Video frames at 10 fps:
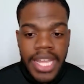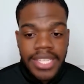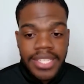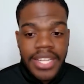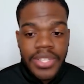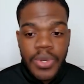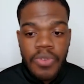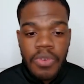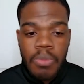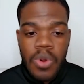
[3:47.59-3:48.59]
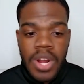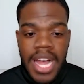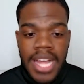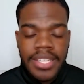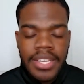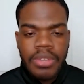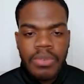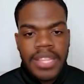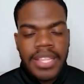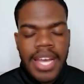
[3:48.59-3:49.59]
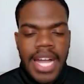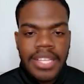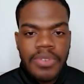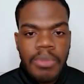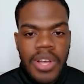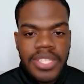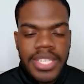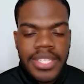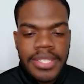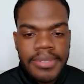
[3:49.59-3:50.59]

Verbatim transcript: and stay tuned for more content throughout the college football season.